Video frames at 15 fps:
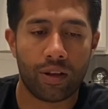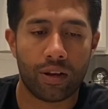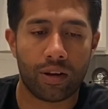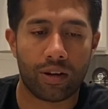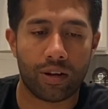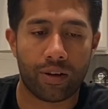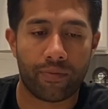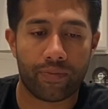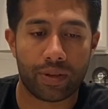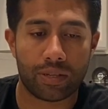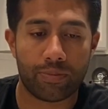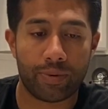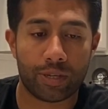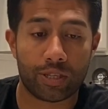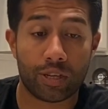That's
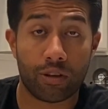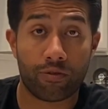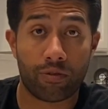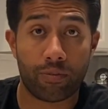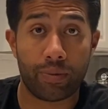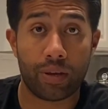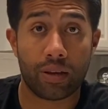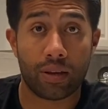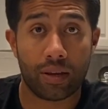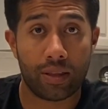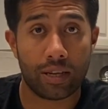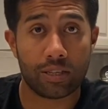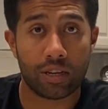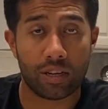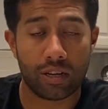a big sell for me. And
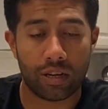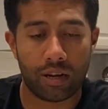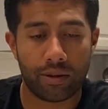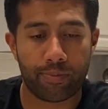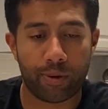that's a